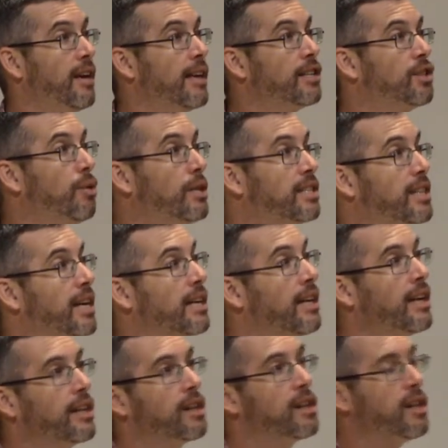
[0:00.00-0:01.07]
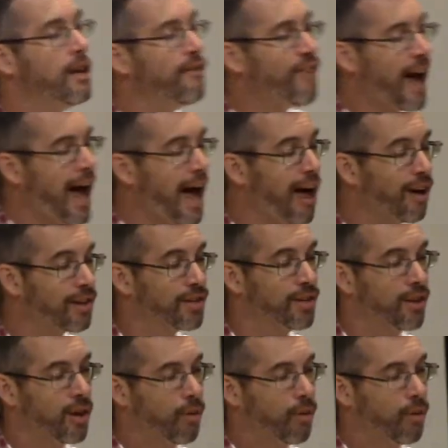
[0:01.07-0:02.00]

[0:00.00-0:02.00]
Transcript: And so He's saying, live out